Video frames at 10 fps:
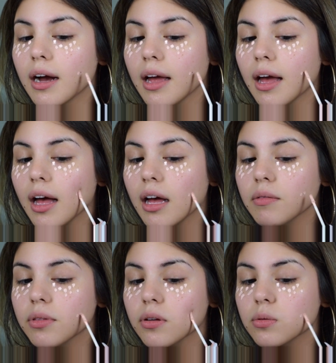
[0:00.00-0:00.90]
I
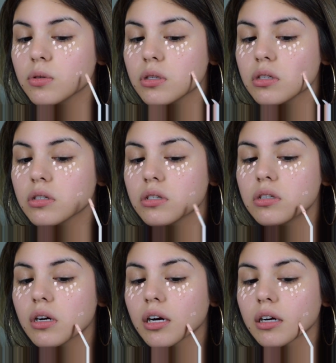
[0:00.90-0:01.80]
have those
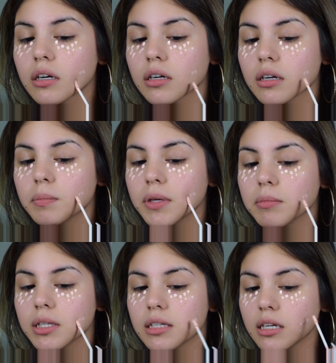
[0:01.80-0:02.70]
darker
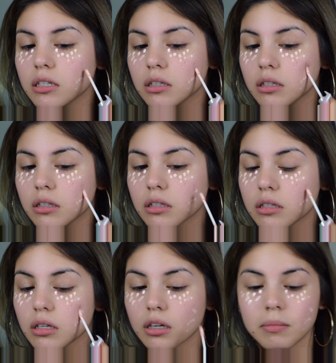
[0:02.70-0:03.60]

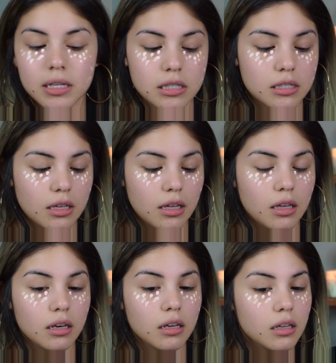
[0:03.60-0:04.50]
pigmentations on my
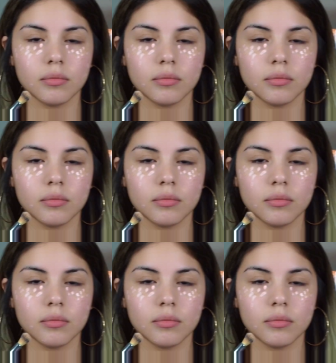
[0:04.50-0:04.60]
skin.